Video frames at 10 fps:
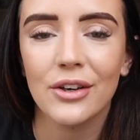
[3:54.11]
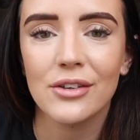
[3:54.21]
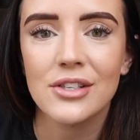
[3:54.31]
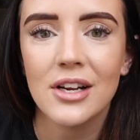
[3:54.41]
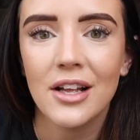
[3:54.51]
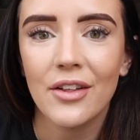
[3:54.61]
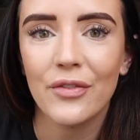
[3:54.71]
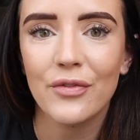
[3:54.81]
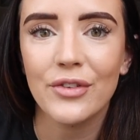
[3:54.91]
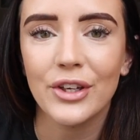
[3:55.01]
and
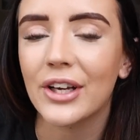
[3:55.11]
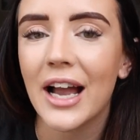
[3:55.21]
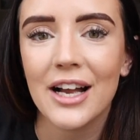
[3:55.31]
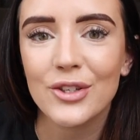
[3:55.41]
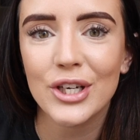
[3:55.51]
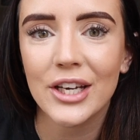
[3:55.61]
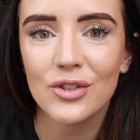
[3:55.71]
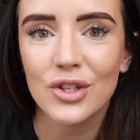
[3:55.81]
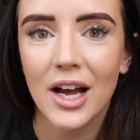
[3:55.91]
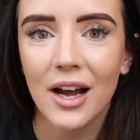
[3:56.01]
you can't
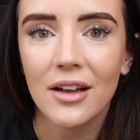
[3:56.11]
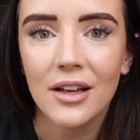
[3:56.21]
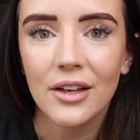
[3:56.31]
change that.